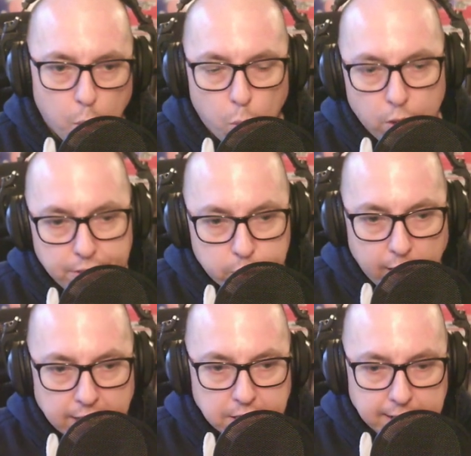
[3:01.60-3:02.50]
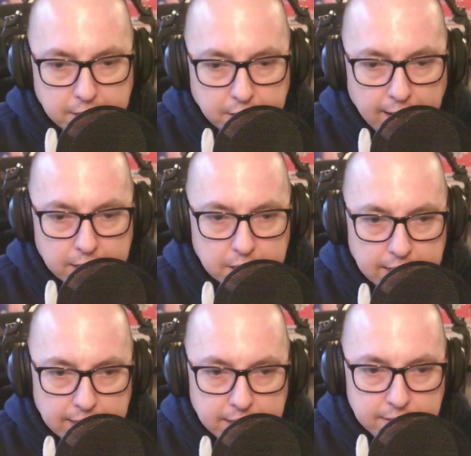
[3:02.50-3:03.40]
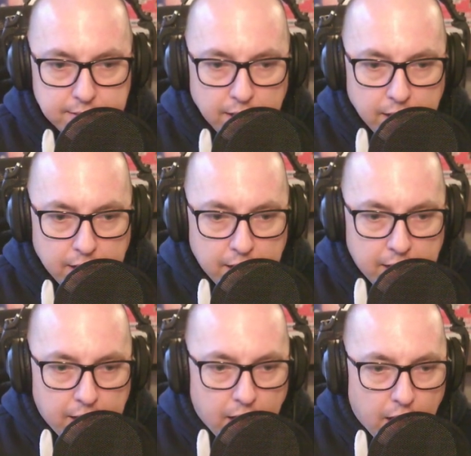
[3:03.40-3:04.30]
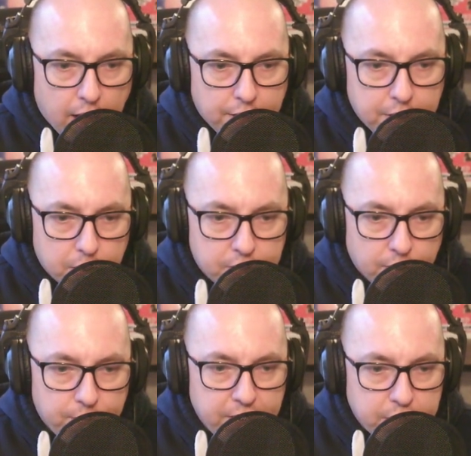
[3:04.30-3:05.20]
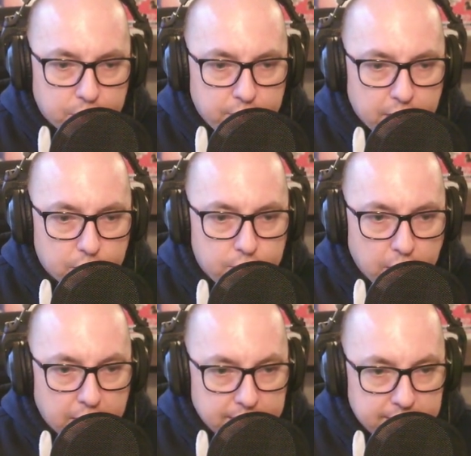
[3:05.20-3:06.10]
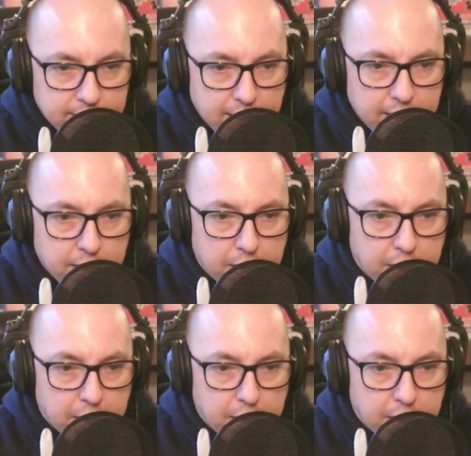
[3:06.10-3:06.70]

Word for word: what the Tracktion engine actually is. Uh, there are some features here, so you can see